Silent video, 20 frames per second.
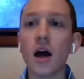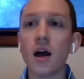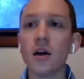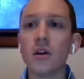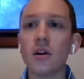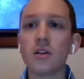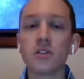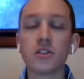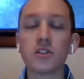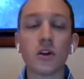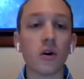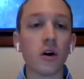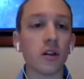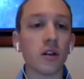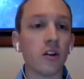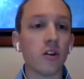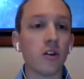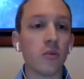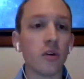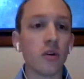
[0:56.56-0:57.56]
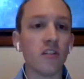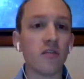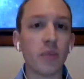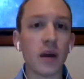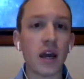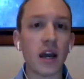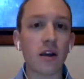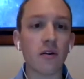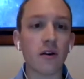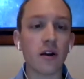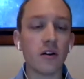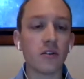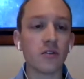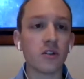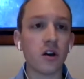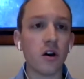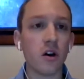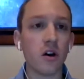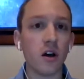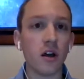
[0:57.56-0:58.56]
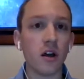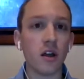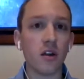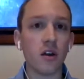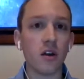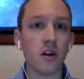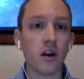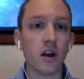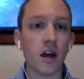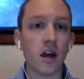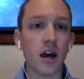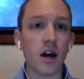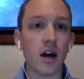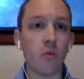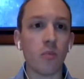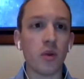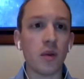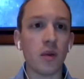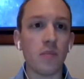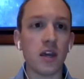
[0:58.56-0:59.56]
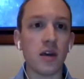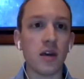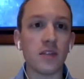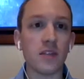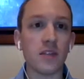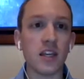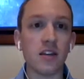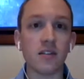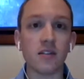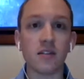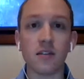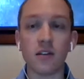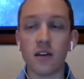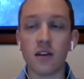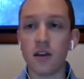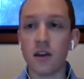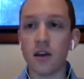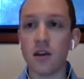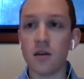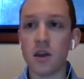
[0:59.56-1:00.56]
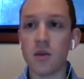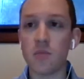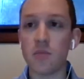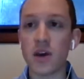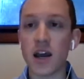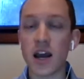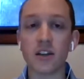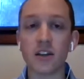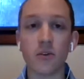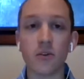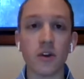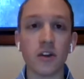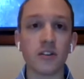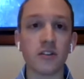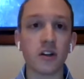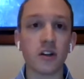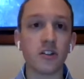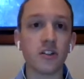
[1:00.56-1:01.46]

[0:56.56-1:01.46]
So a little bit of background on how PPMD has impacted research